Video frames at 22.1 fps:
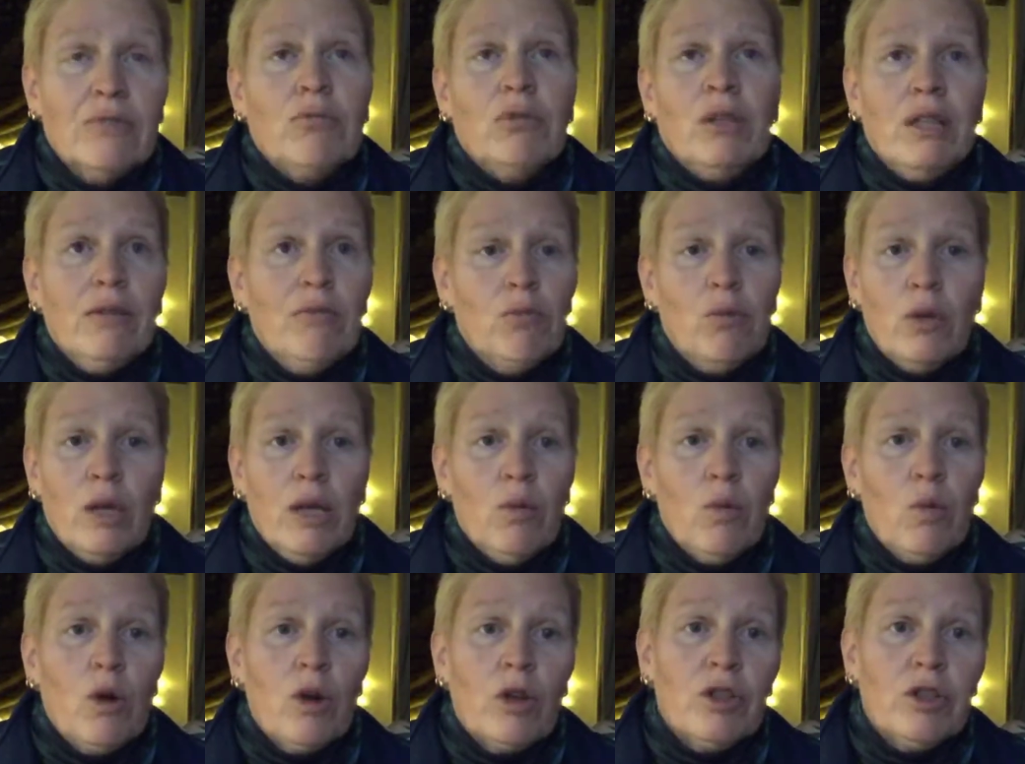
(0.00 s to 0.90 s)
We
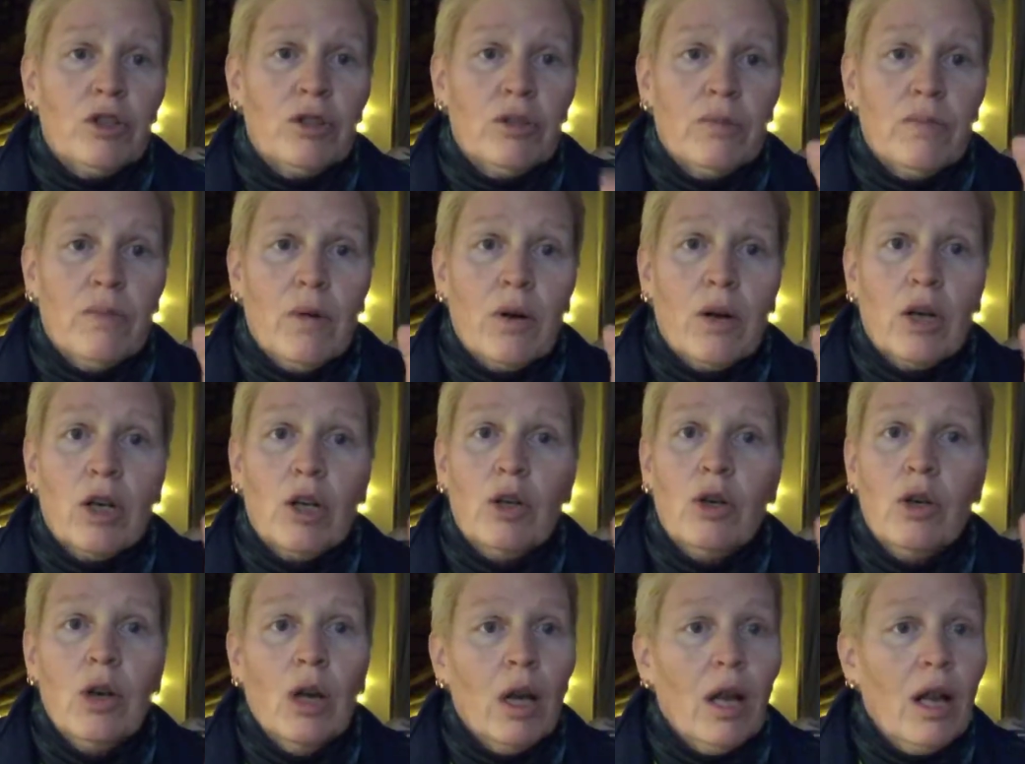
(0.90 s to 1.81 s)
watch a
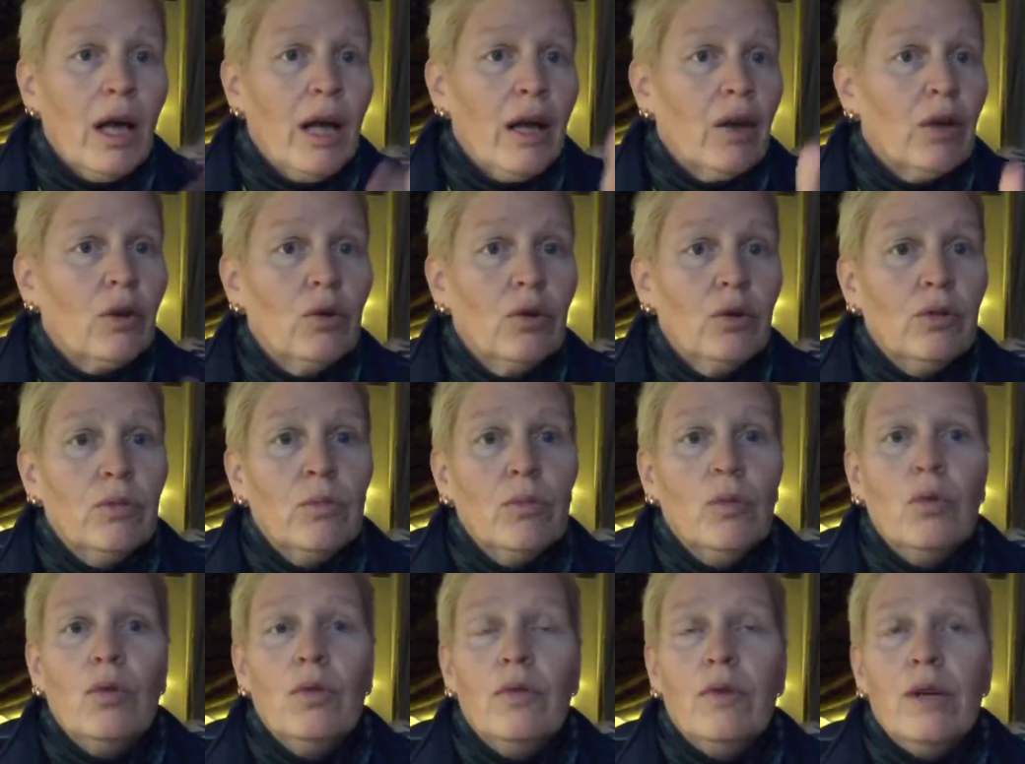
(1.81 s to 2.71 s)
lot of good
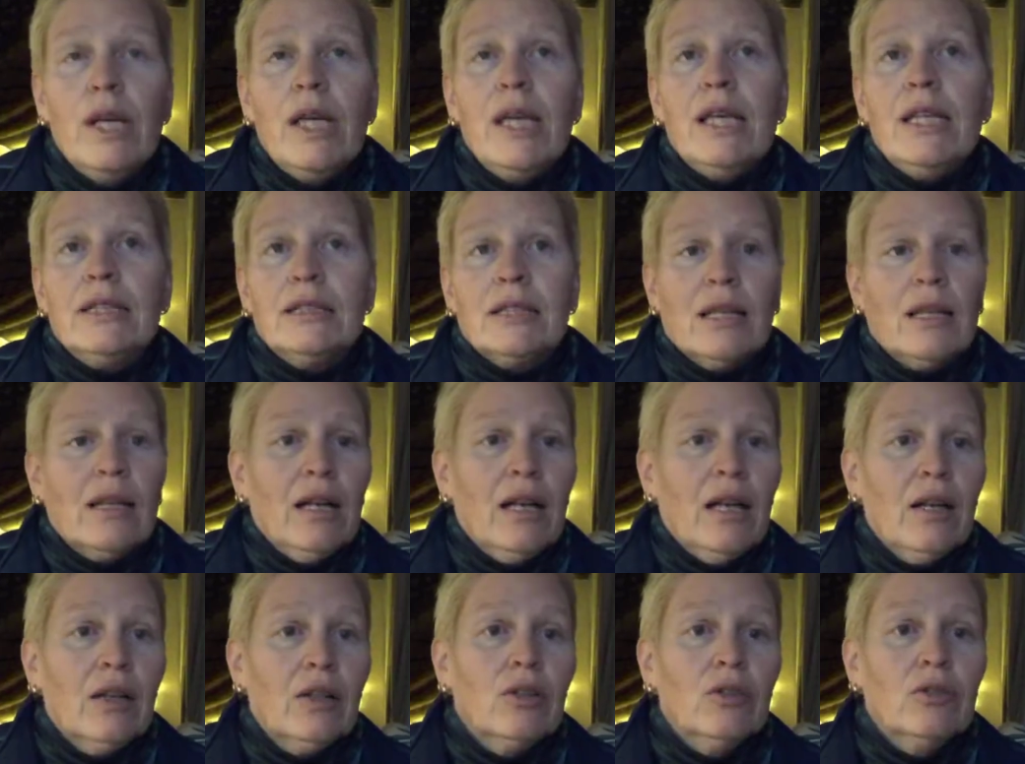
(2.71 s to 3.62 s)
movies and a
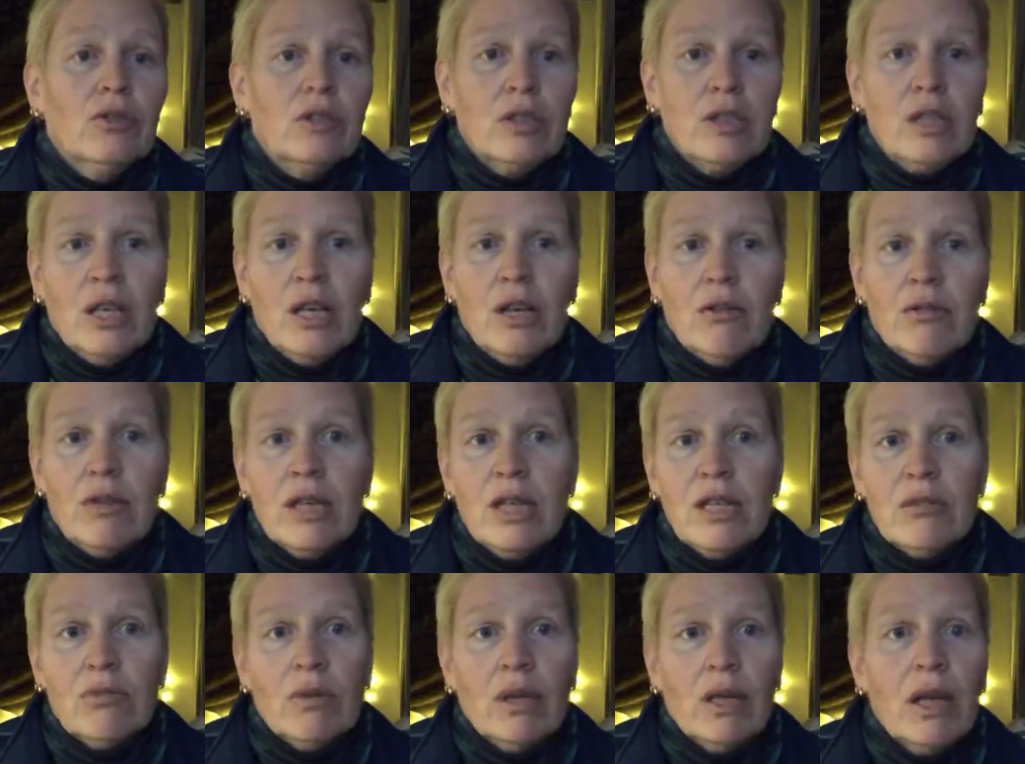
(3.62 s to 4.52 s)
lot of good
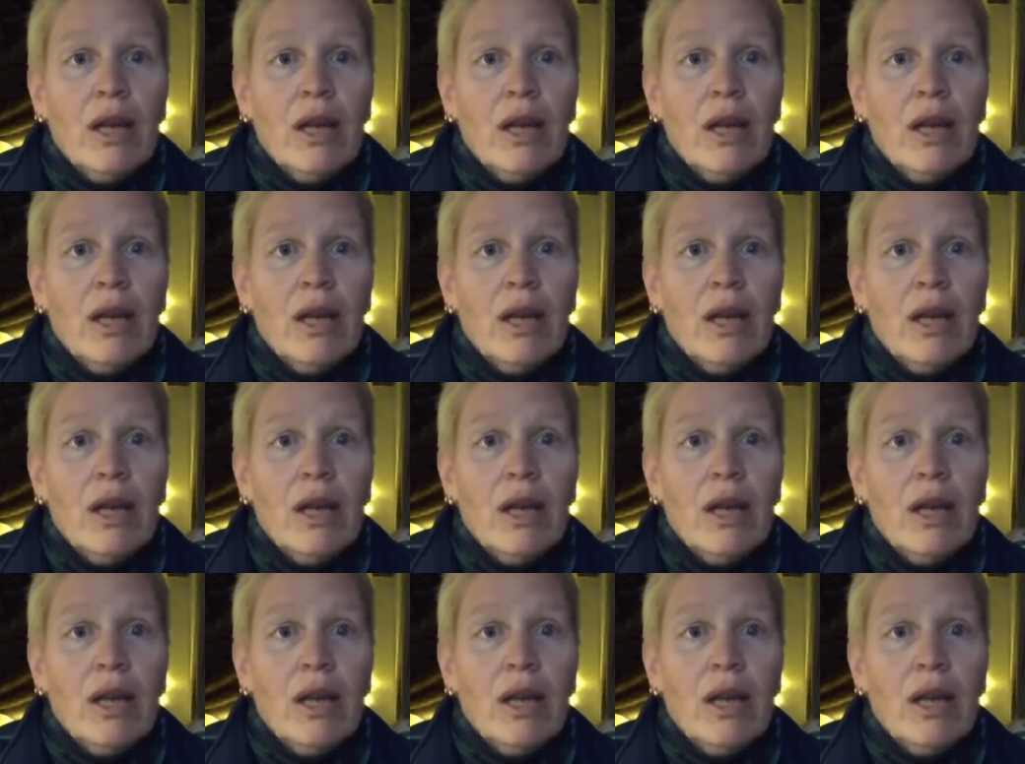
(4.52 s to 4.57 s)
series.